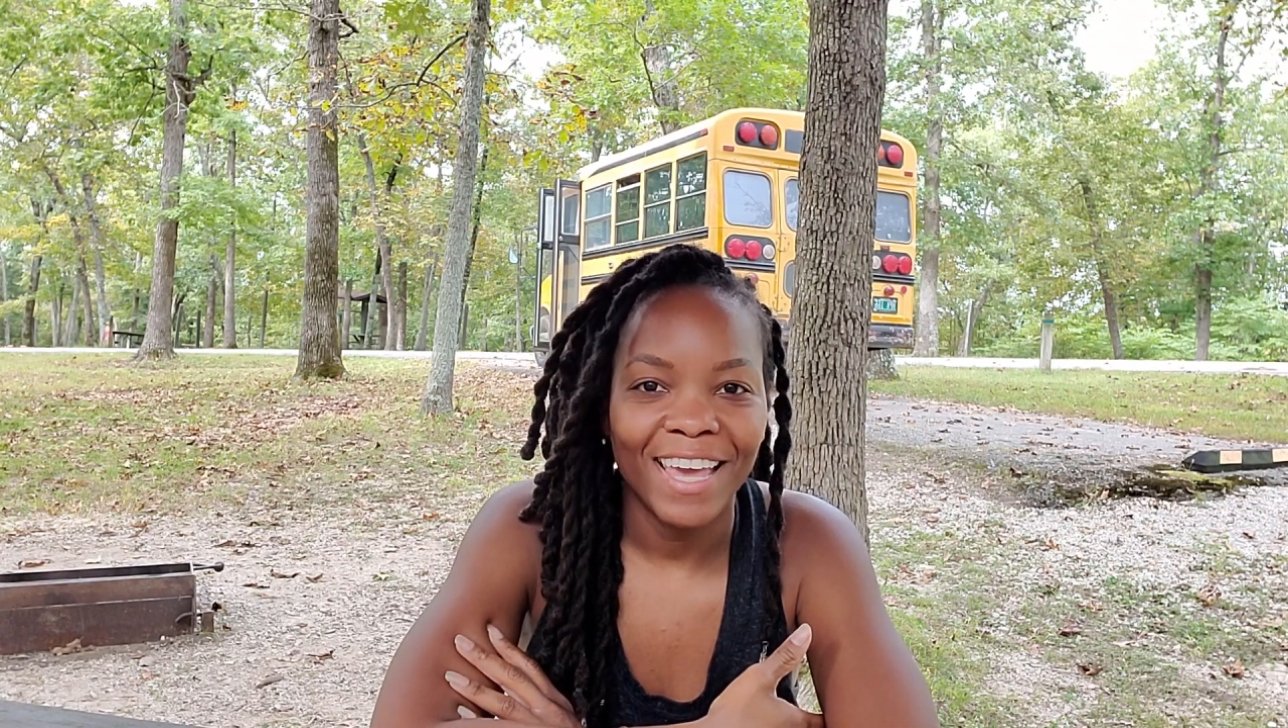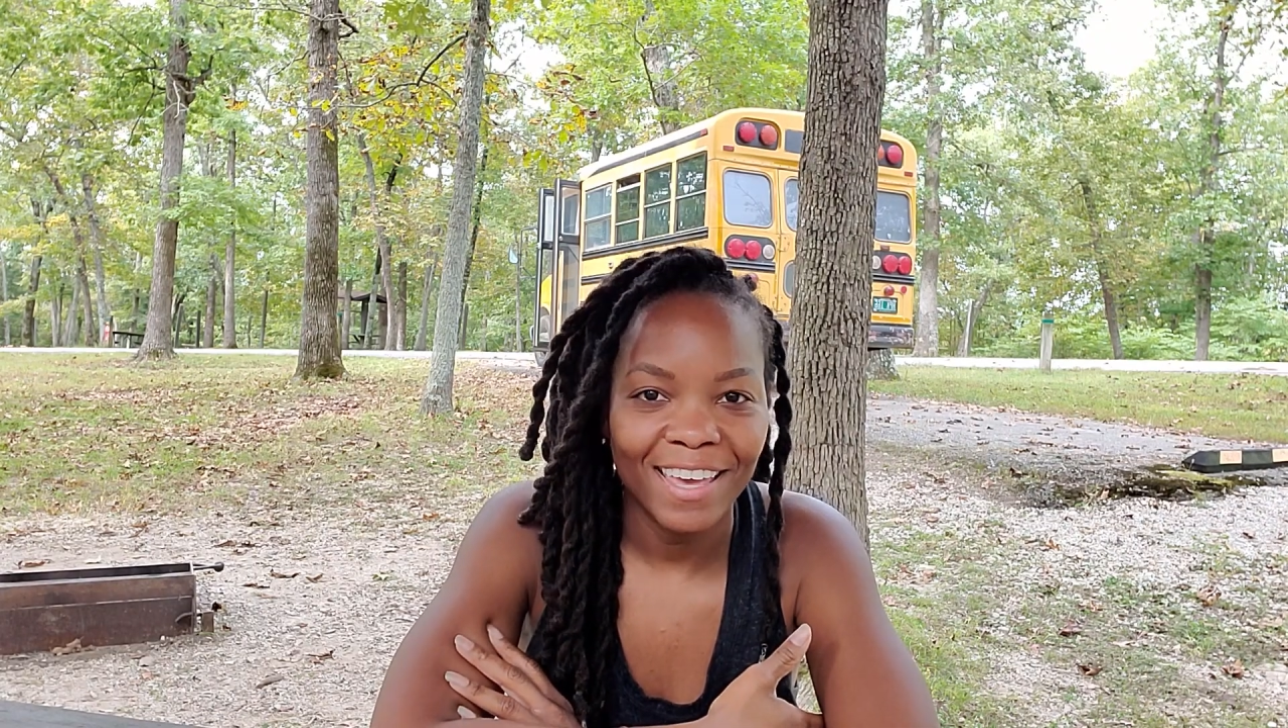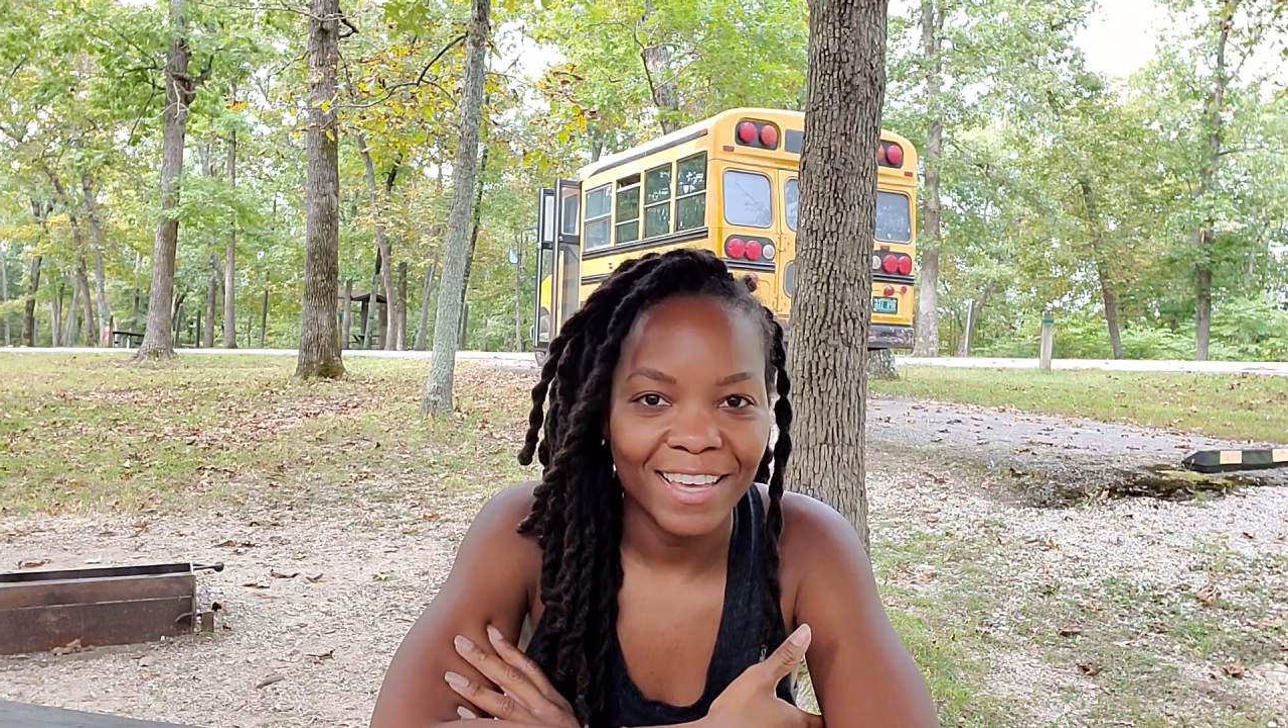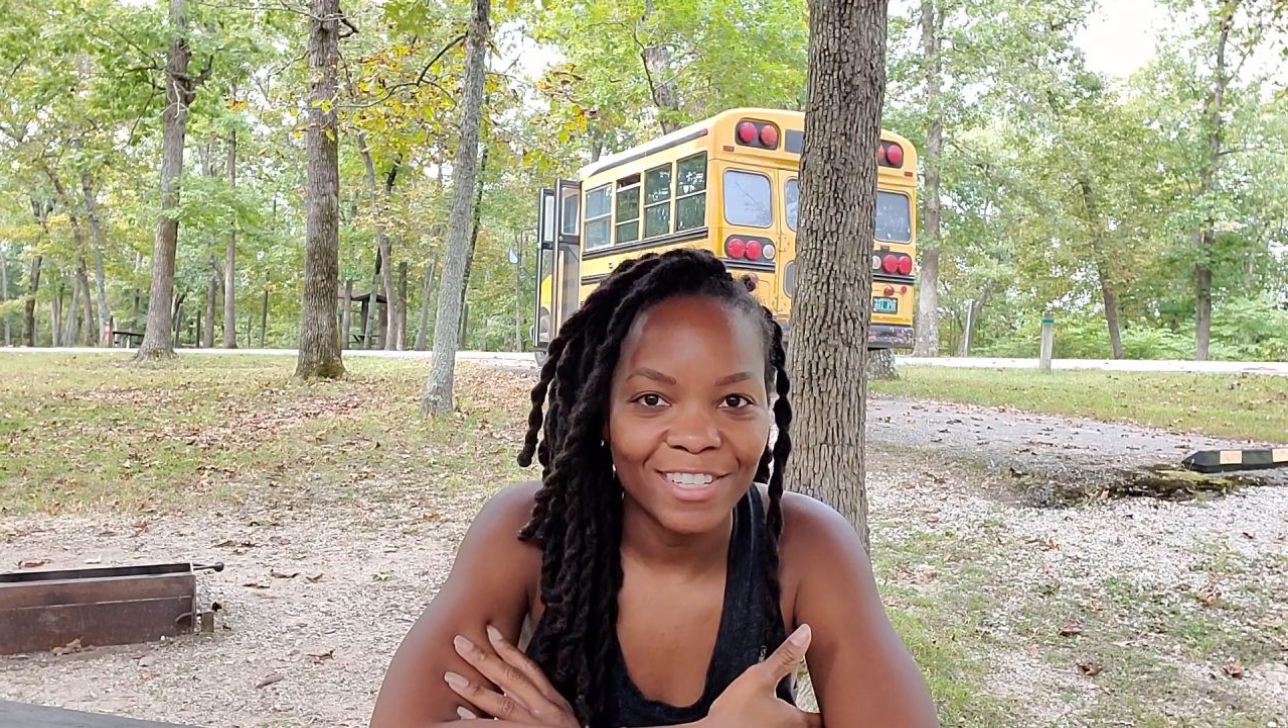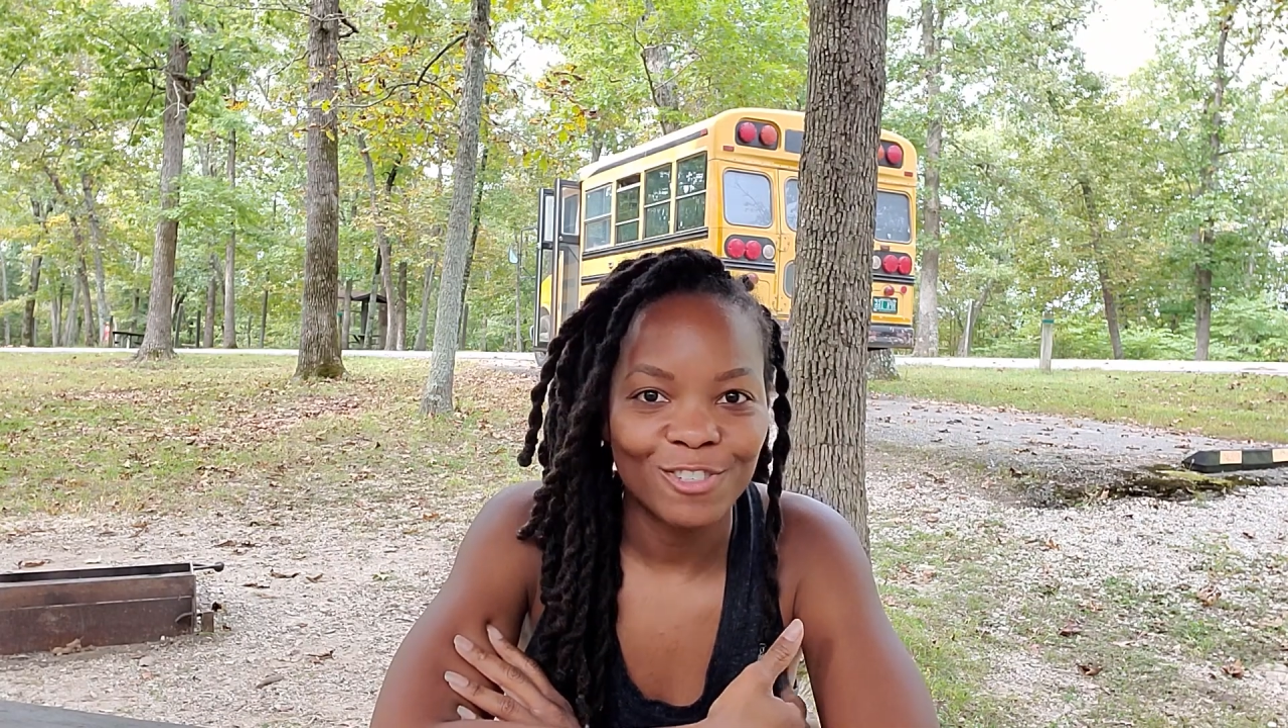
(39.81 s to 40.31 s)

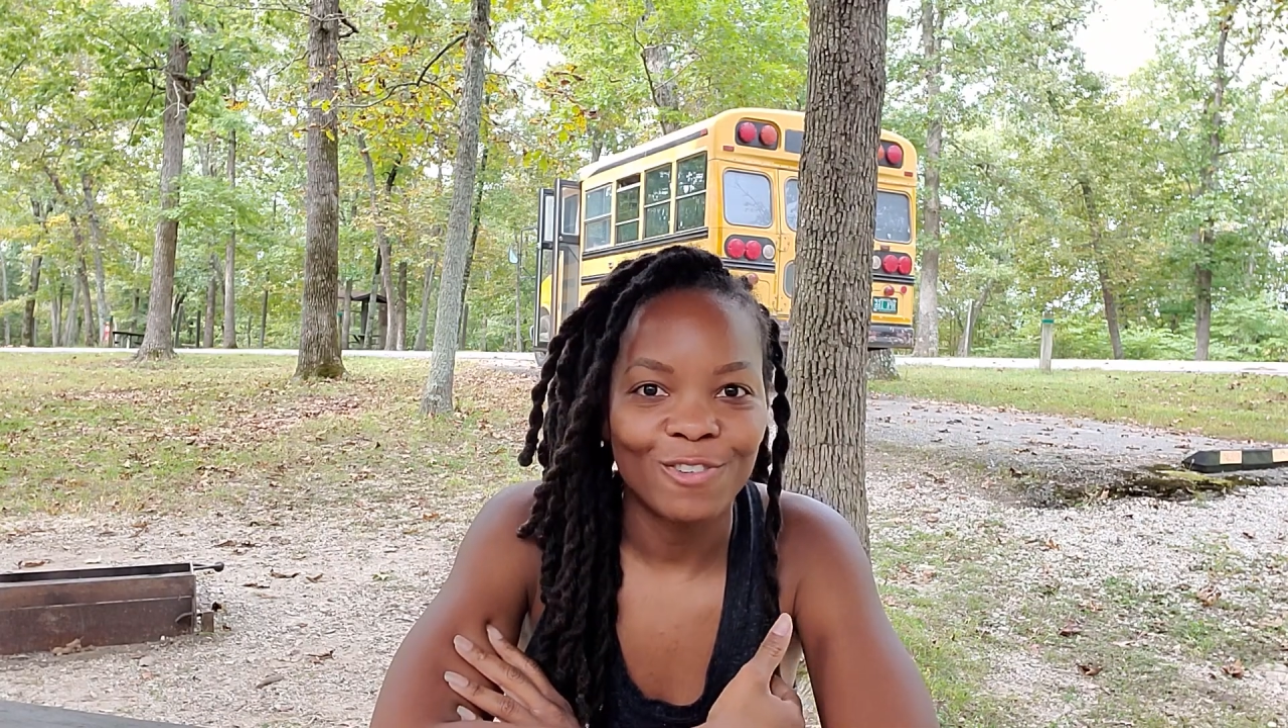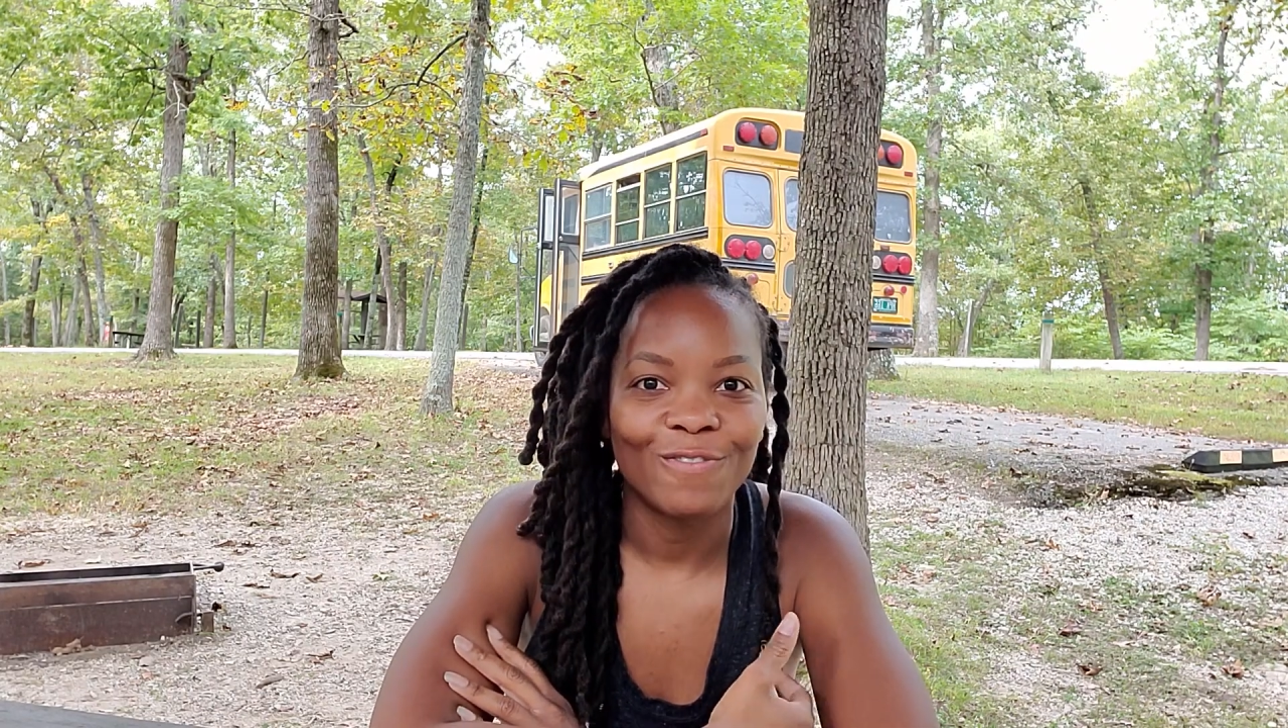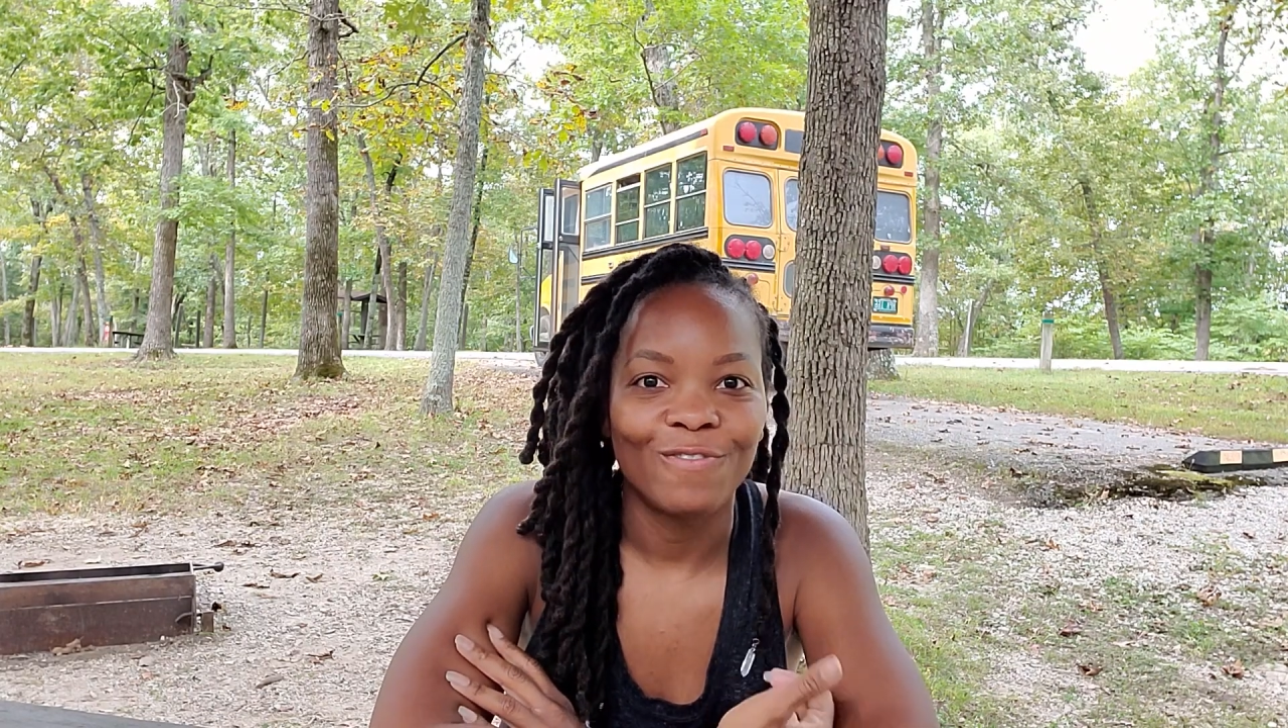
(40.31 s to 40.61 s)
his